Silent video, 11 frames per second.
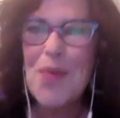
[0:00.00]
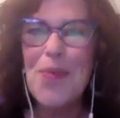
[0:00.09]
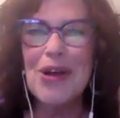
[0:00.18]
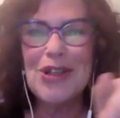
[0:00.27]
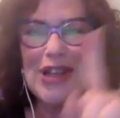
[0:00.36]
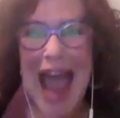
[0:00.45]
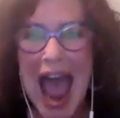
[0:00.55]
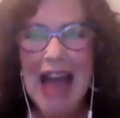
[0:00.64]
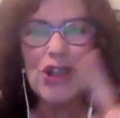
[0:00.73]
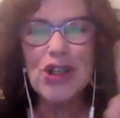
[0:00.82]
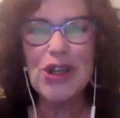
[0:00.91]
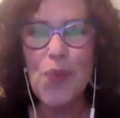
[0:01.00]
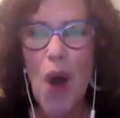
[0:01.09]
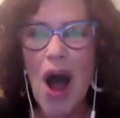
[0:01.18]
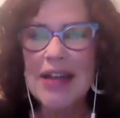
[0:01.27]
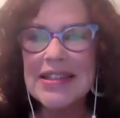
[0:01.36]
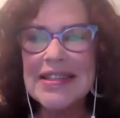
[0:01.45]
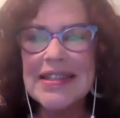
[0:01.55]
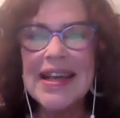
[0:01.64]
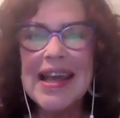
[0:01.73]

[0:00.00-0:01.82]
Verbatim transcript: what she actually wants